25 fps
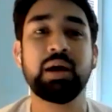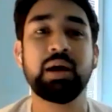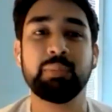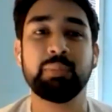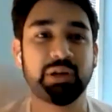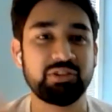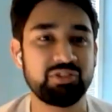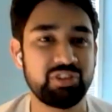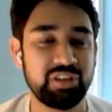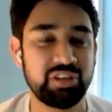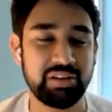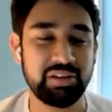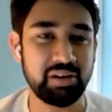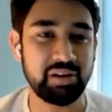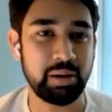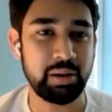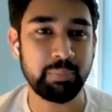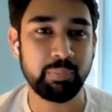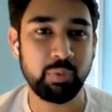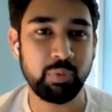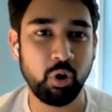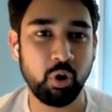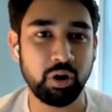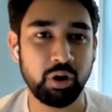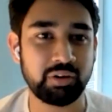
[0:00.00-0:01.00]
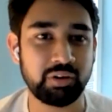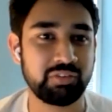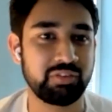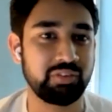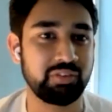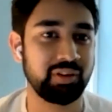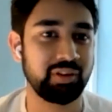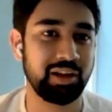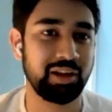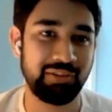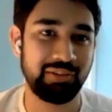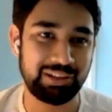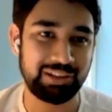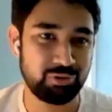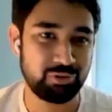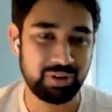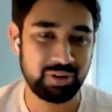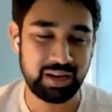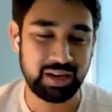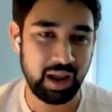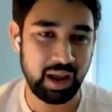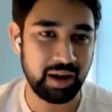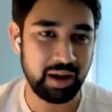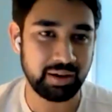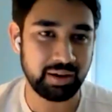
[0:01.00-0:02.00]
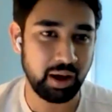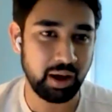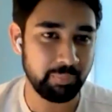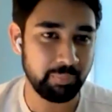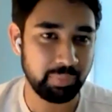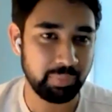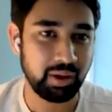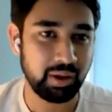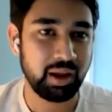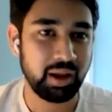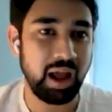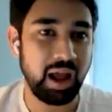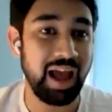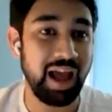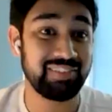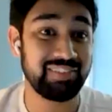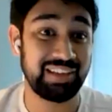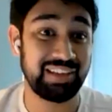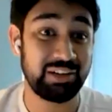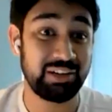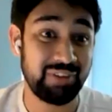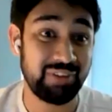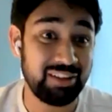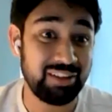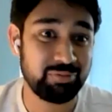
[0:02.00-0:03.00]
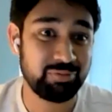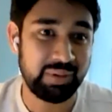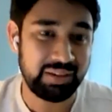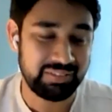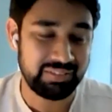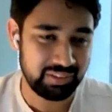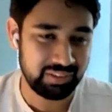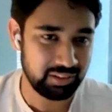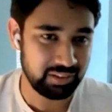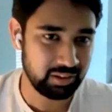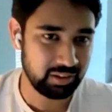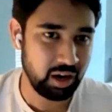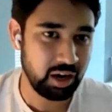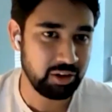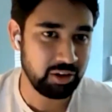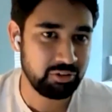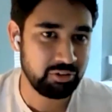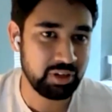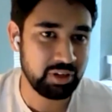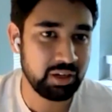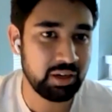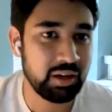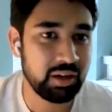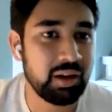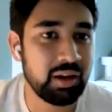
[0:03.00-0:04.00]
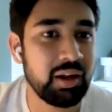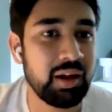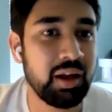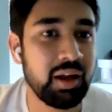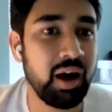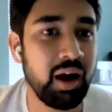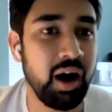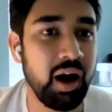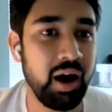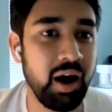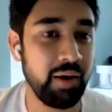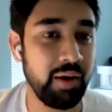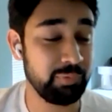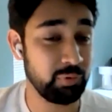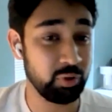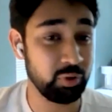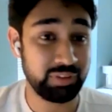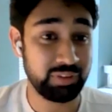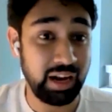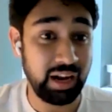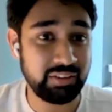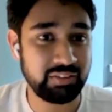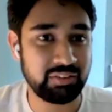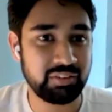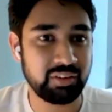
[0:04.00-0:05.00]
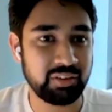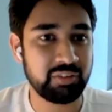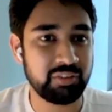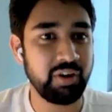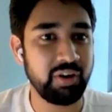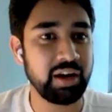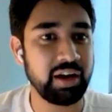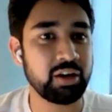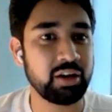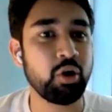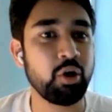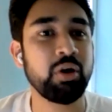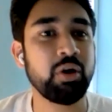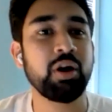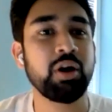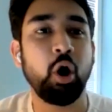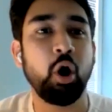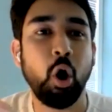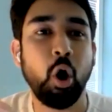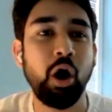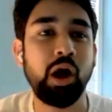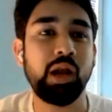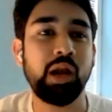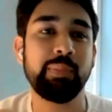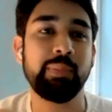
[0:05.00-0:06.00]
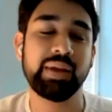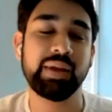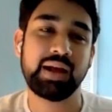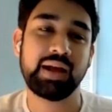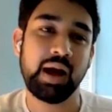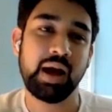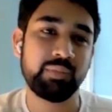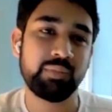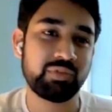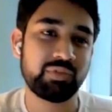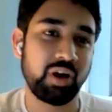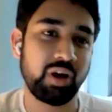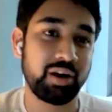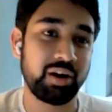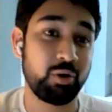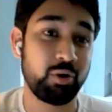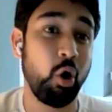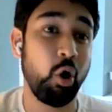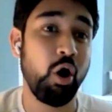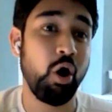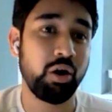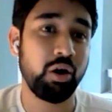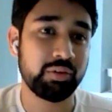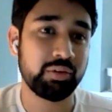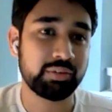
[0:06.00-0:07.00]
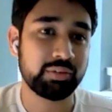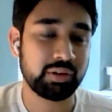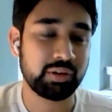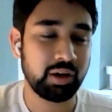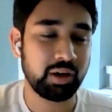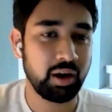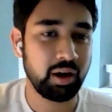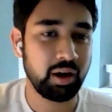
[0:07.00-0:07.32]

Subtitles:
Machinery imports eventually end up as investments in the country. So that's very good. Oil becomes a raw,